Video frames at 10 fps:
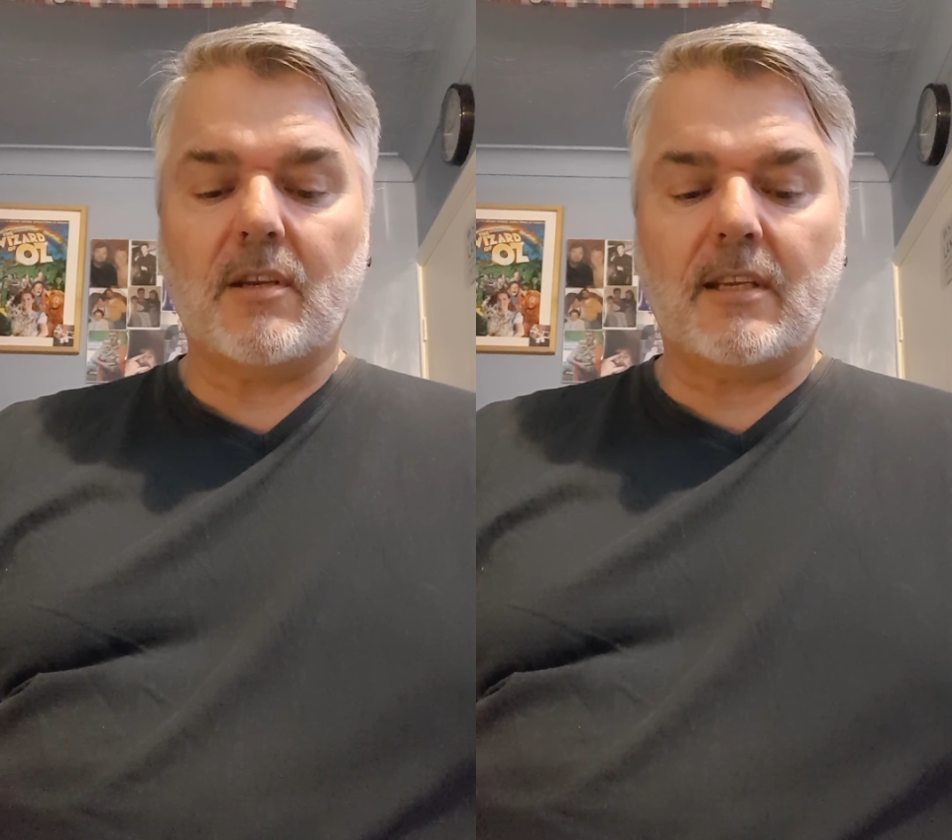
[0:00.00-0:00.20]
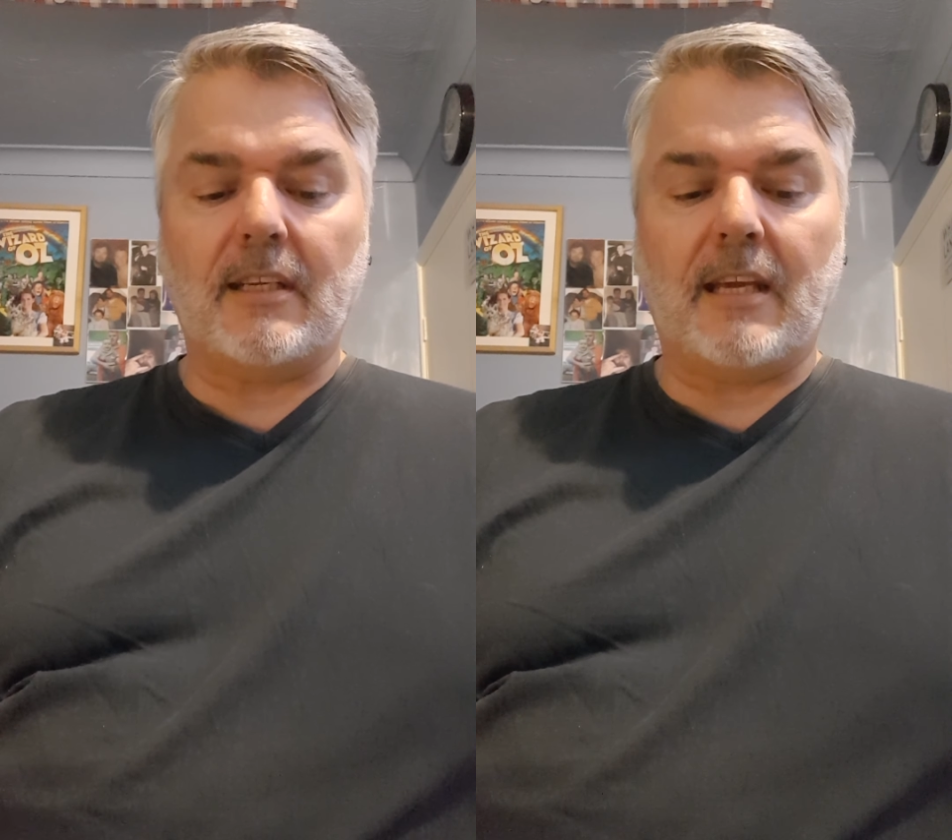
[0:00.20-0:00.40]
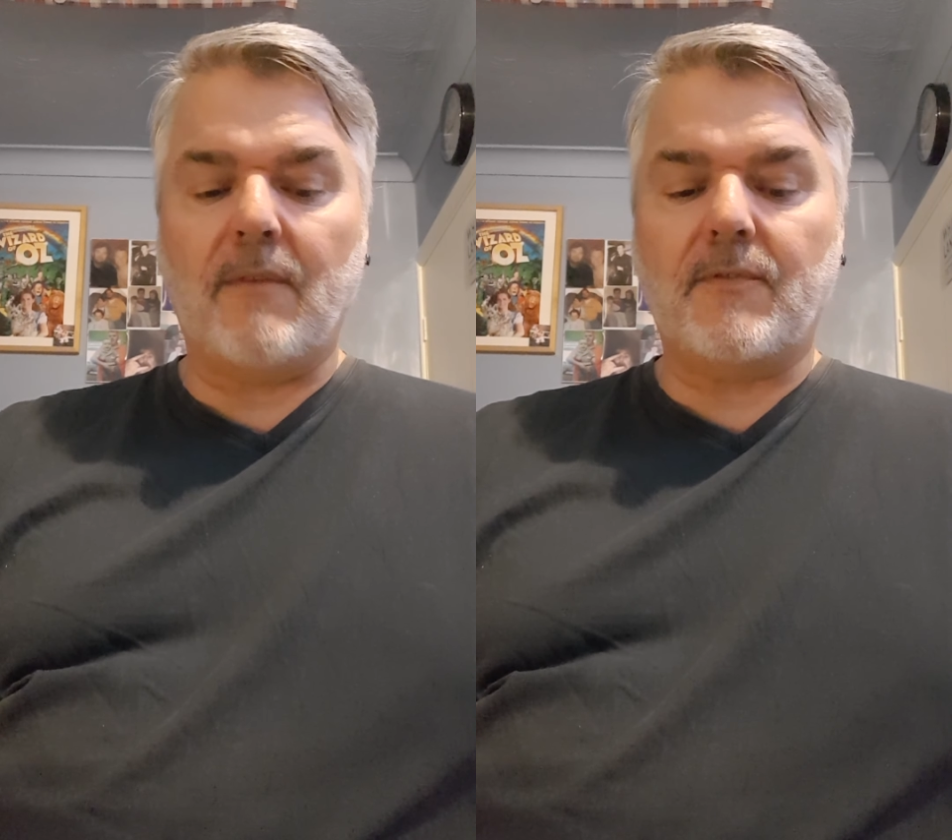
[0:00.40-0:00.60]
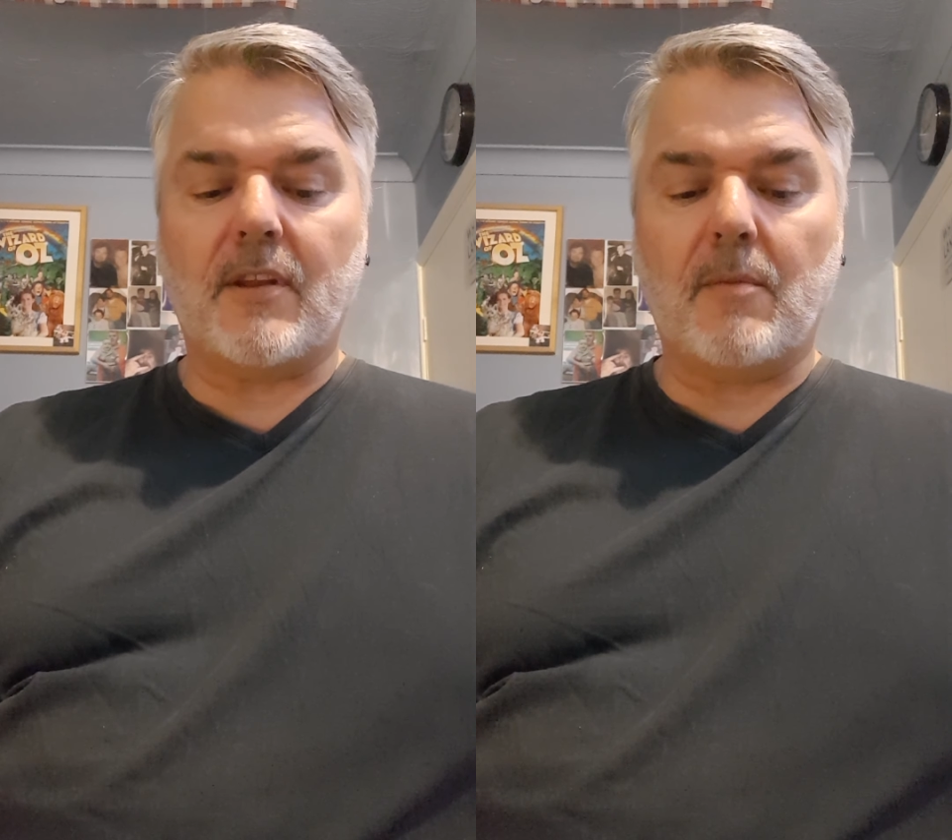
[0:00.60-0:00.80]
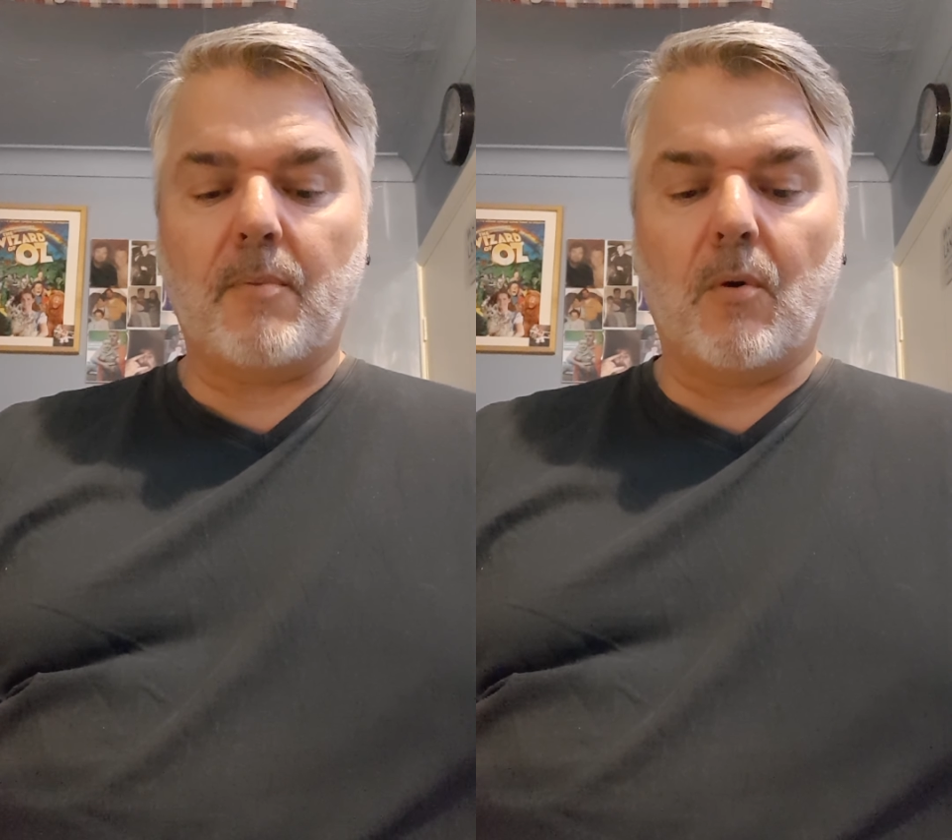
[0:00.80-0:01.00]
and give to
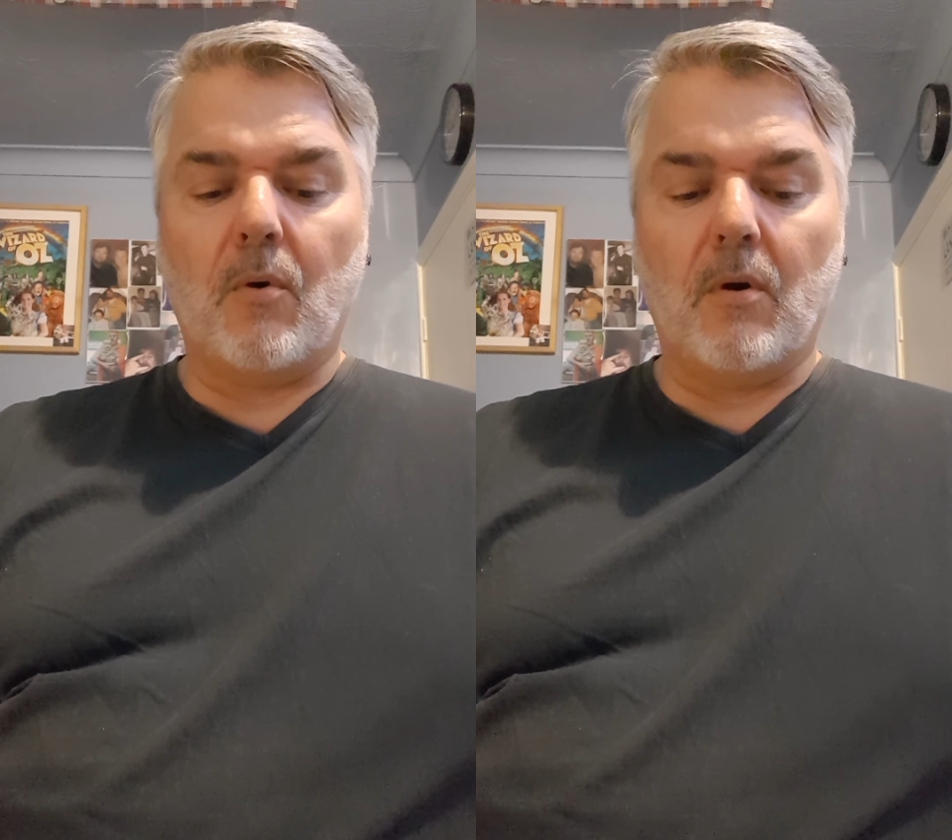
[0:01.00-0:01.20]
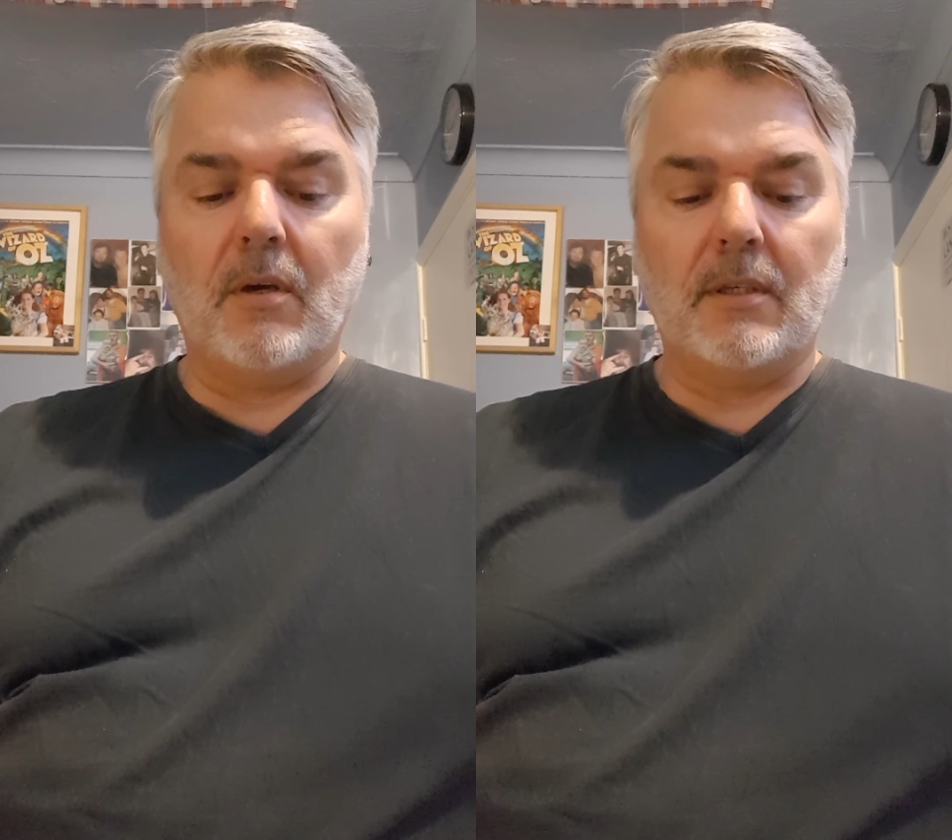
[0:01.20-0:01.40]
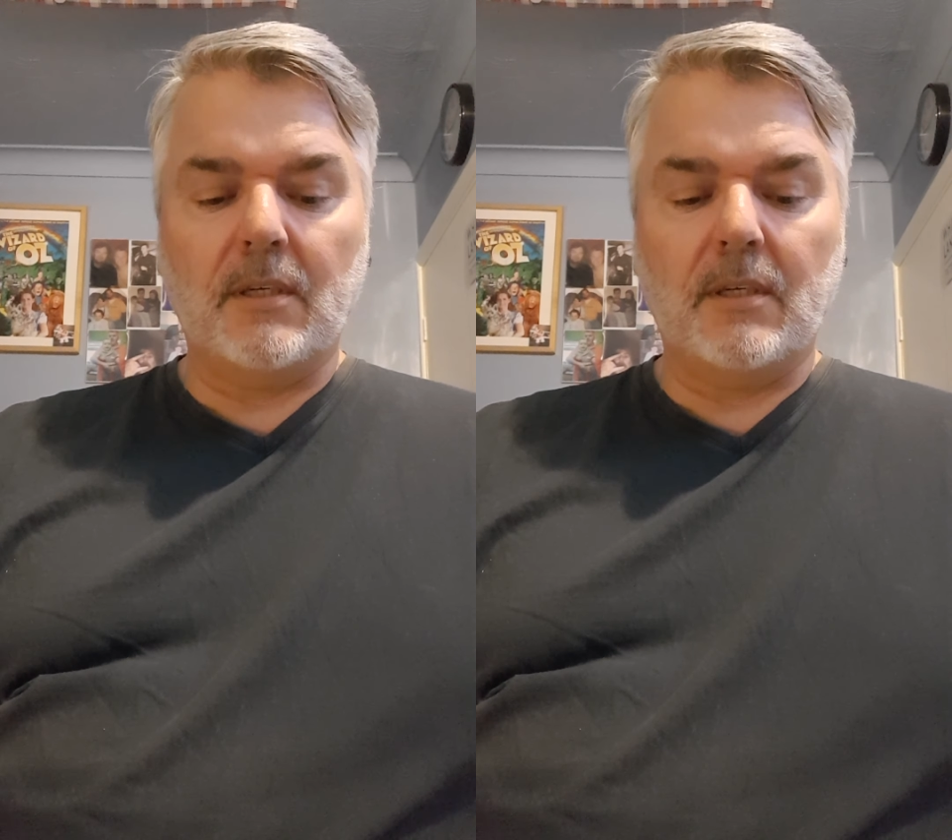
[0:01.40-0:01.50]
the poor.